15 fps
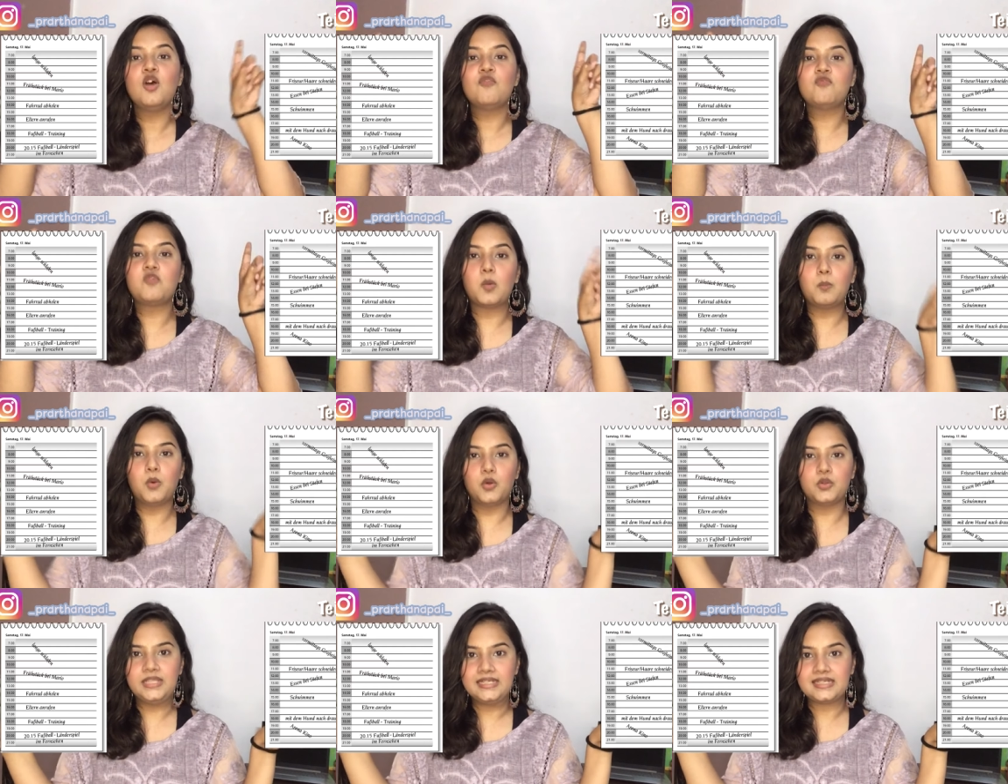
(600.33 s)
for
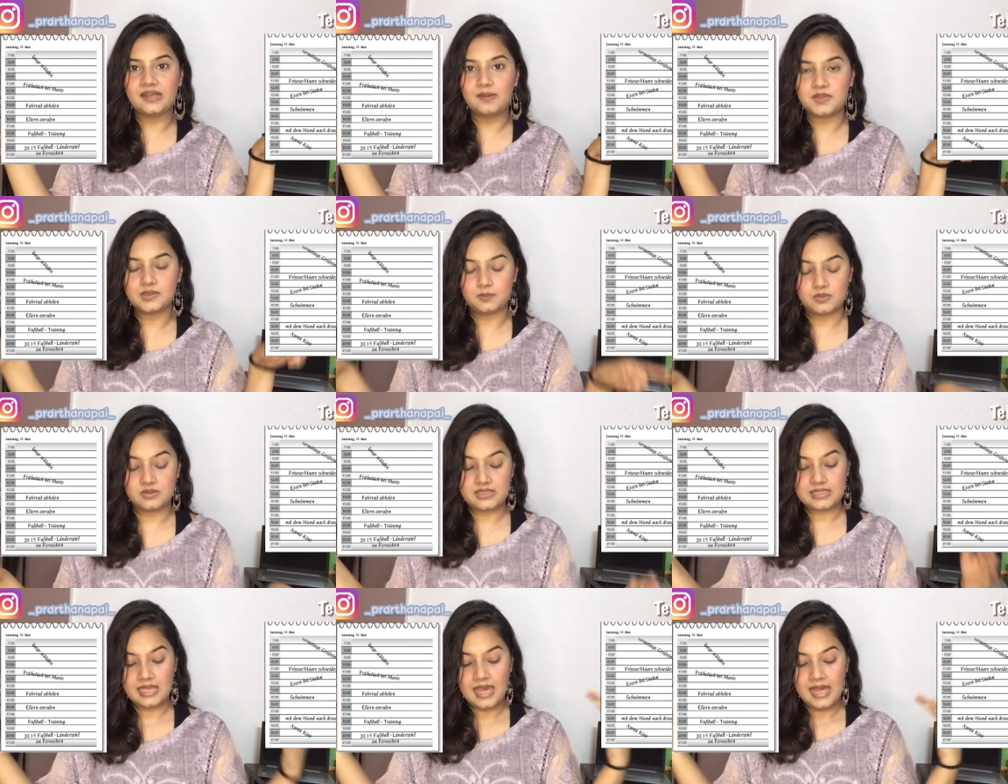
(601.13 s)
both the
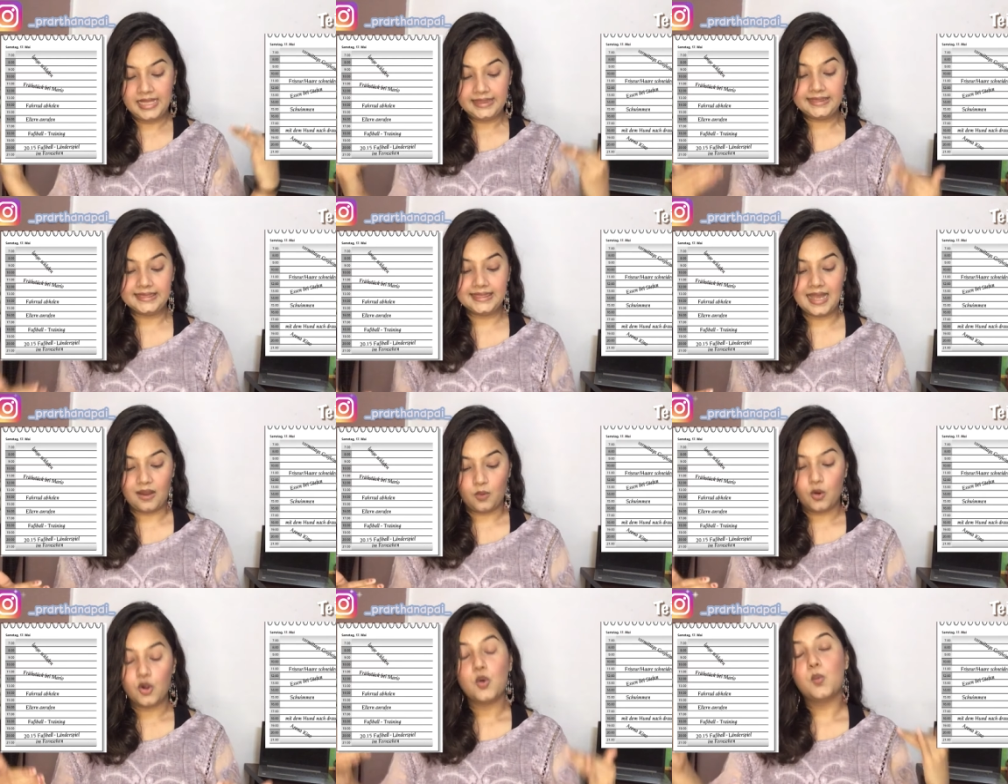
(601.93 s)
timetables. Now
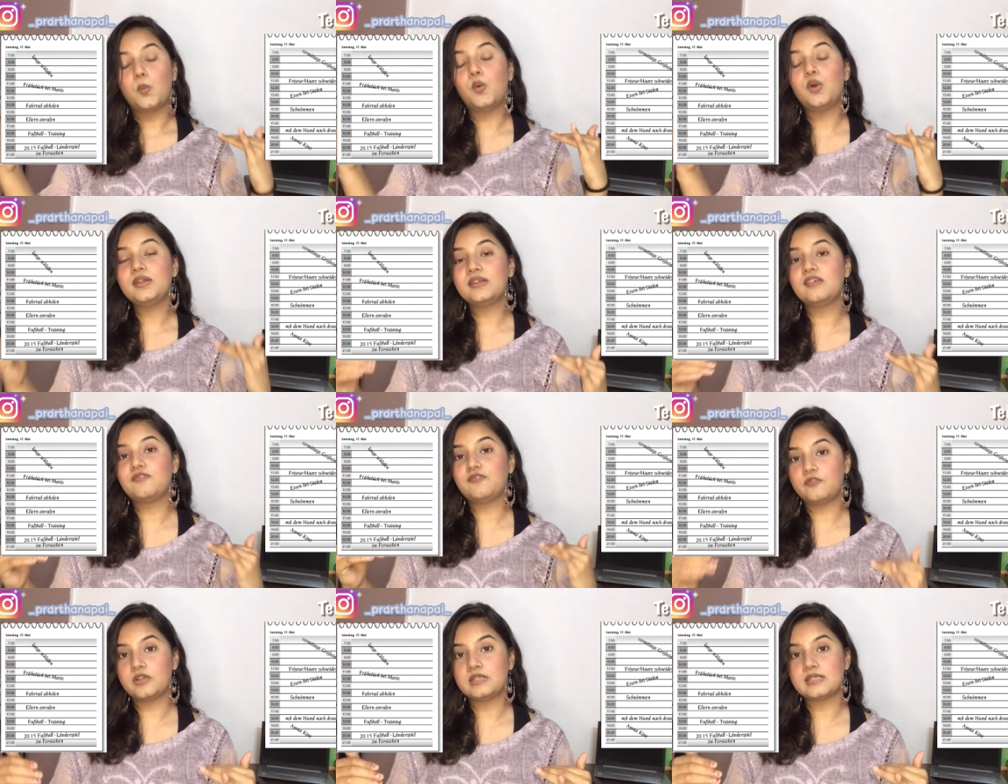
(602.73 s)
what
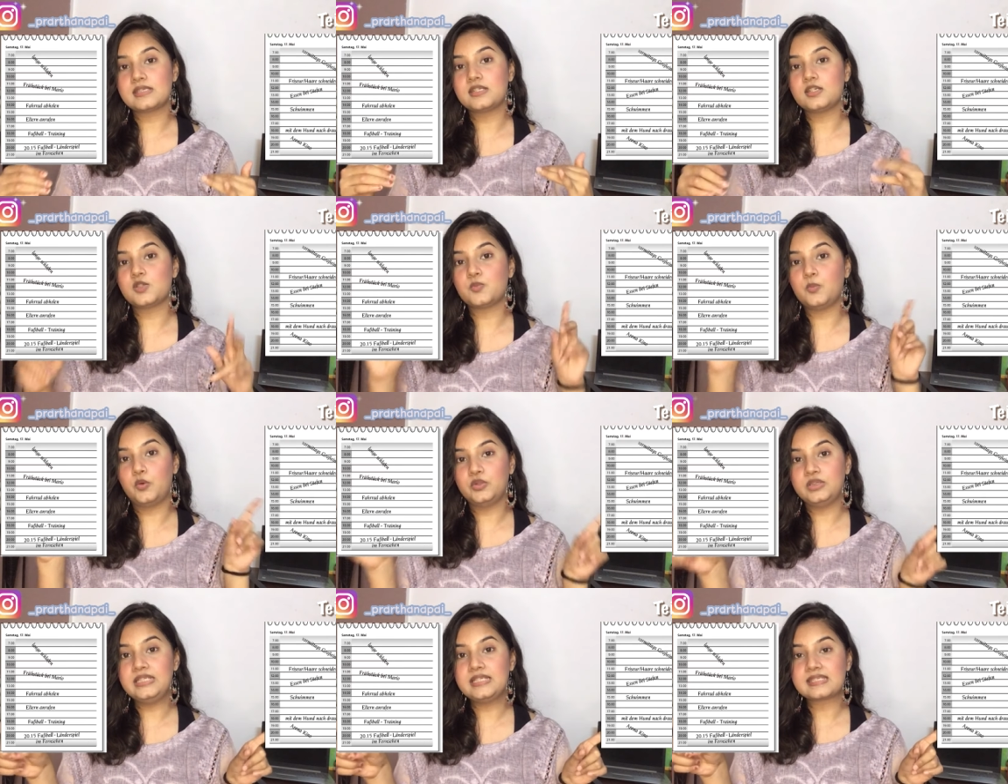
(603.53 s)
difference does
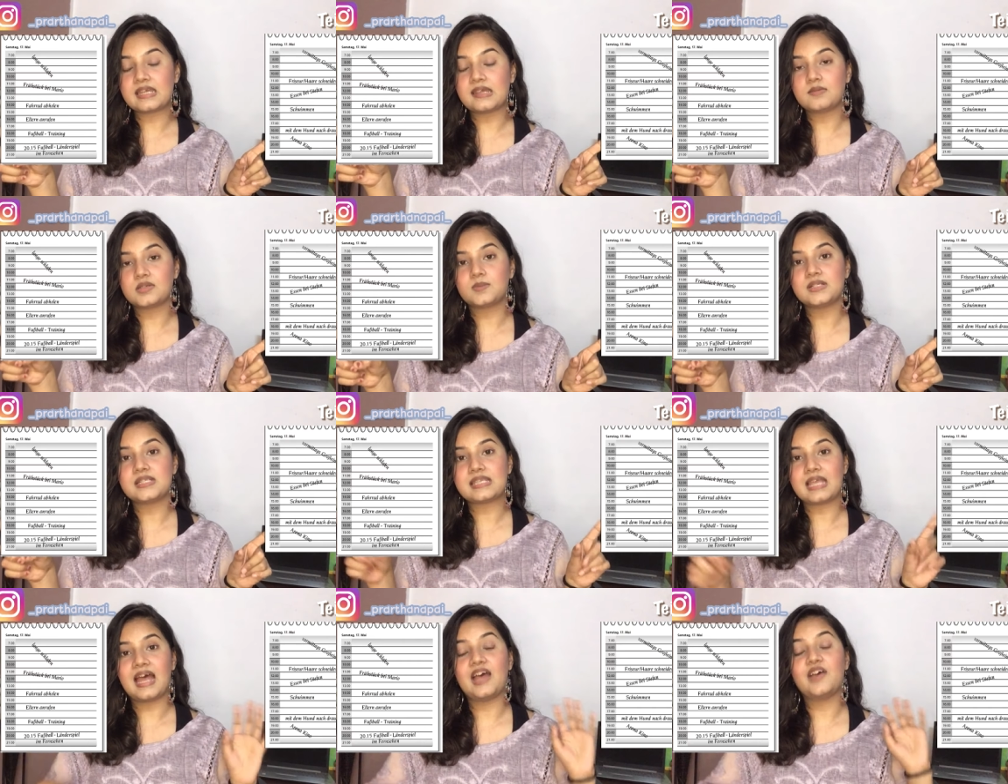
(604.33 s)
both these timetables
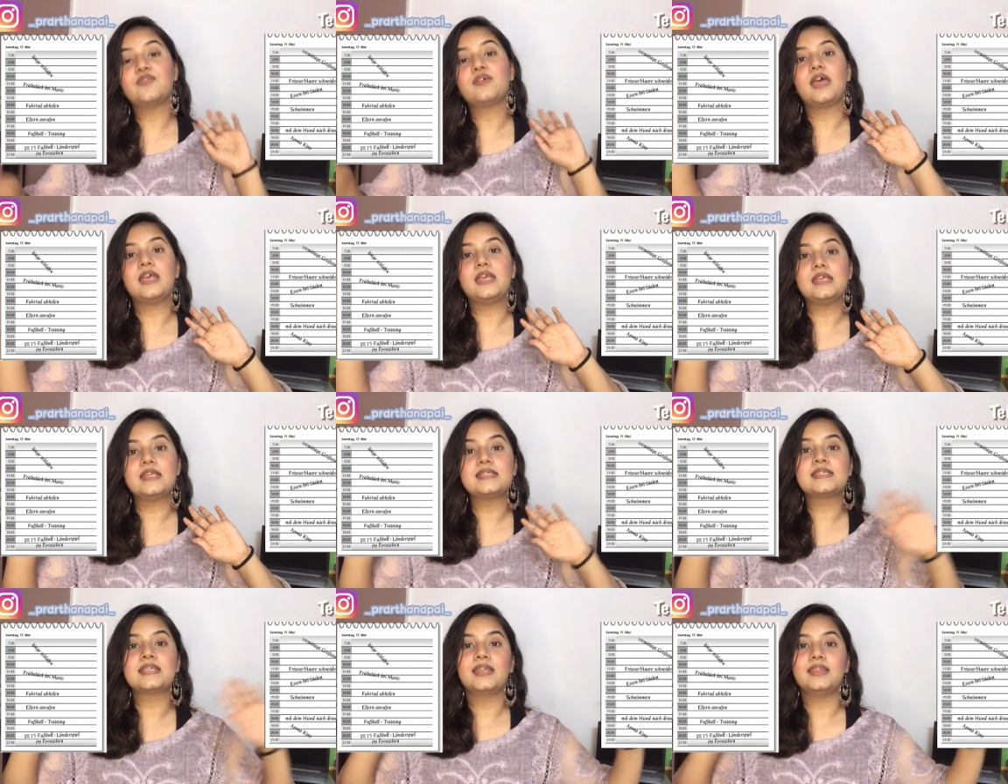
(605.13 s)
have
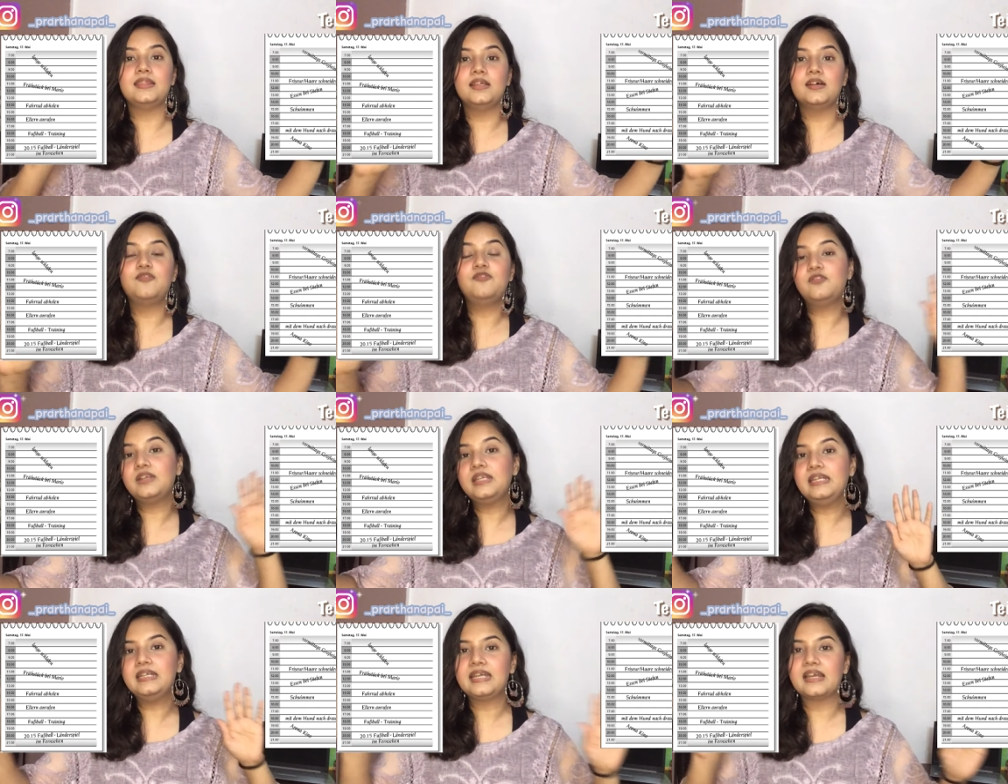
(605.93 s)
is the
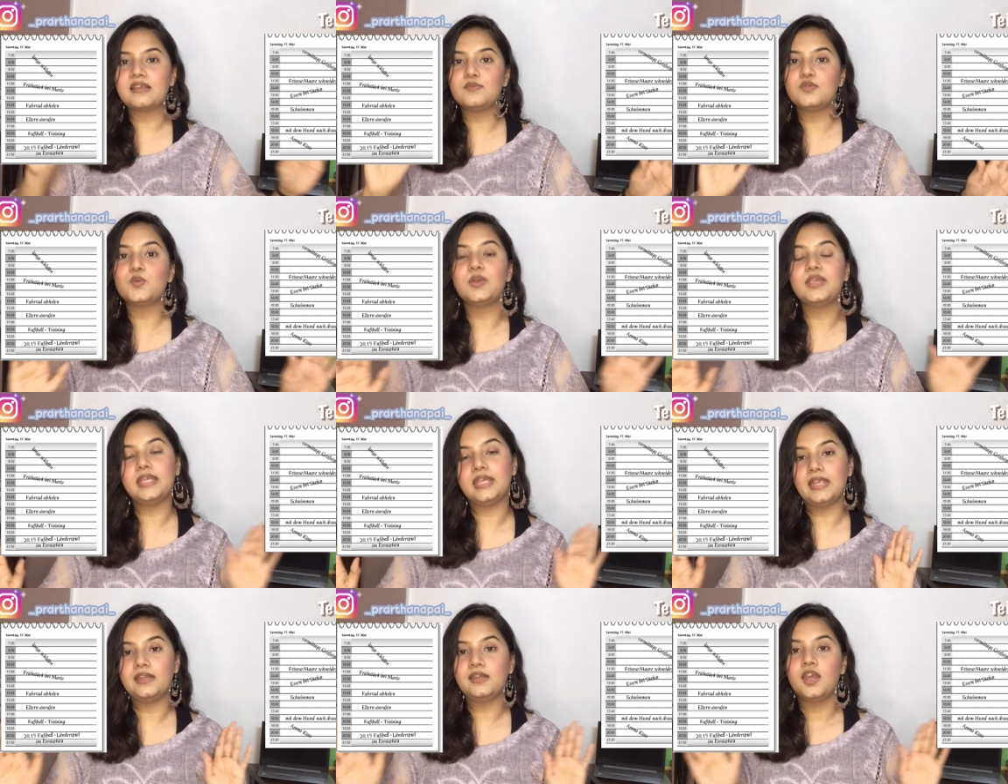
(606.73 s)
free time you
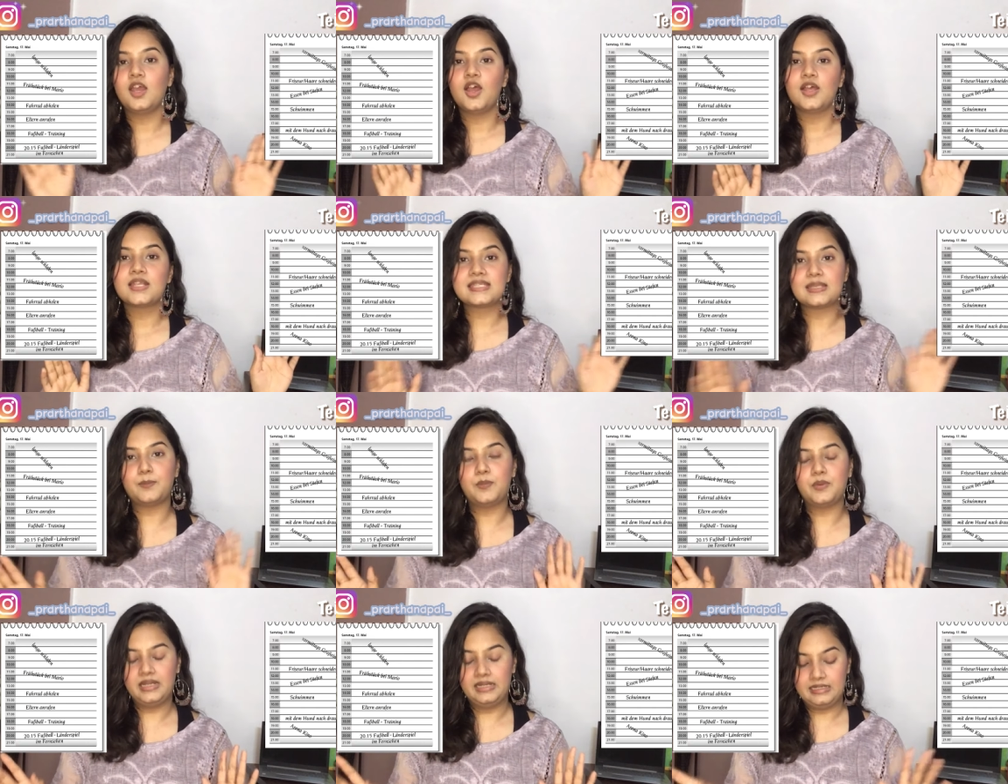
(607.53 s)
get
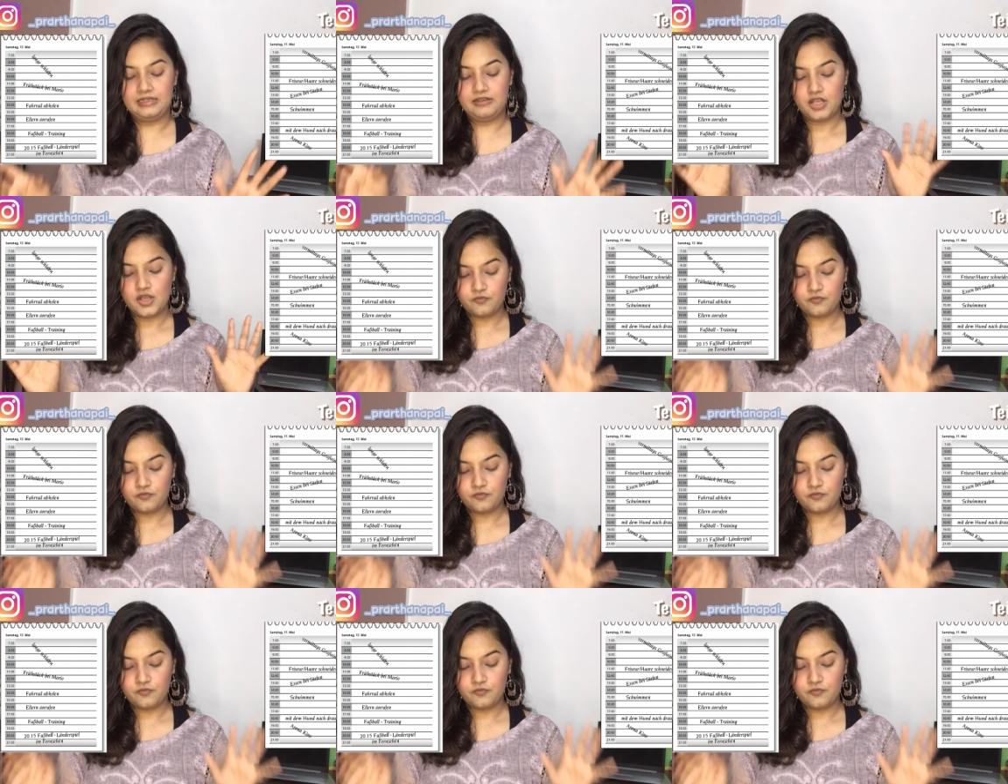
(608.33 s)
separately.